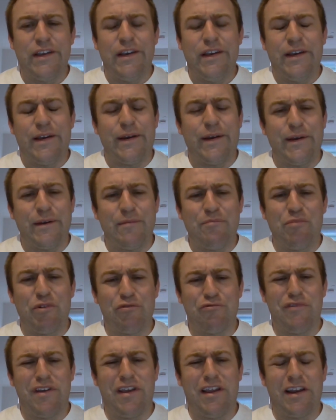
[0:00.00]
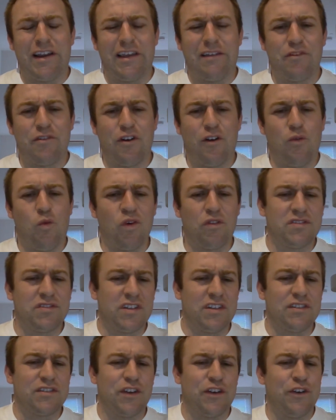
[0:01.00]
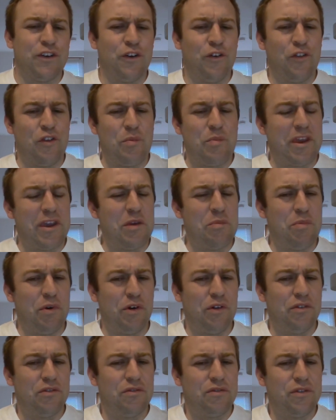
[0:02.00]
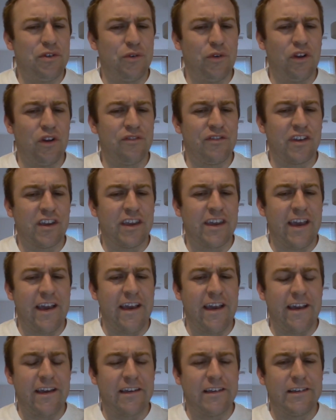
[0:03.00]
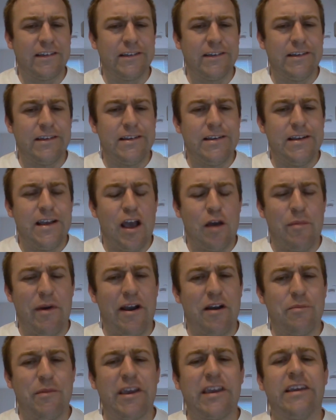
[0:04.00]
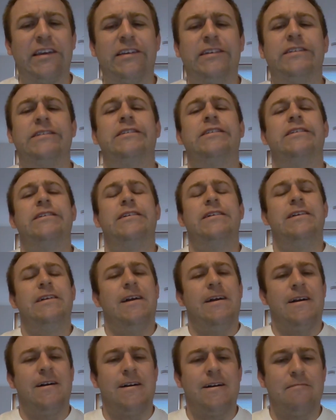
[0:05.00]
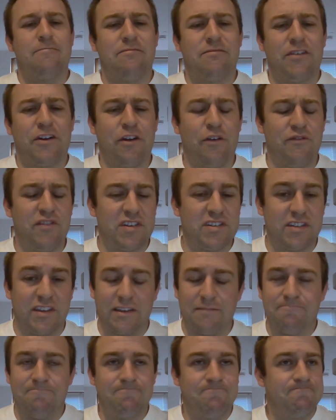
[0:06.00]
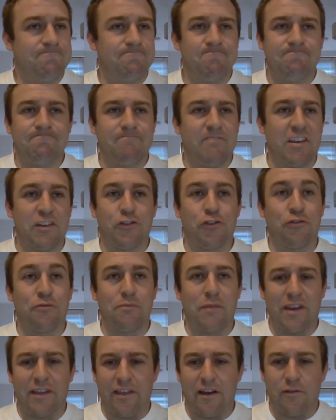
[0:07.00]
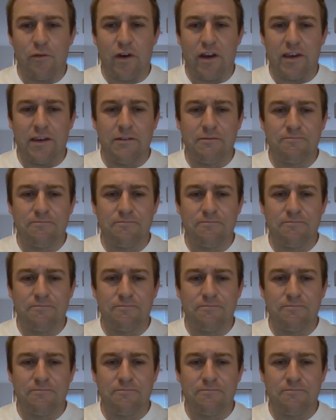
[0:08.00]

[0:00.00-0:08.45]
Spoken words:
but really not wanting to hurt other people who love and care about me. And obviously, it shouldn't be that way.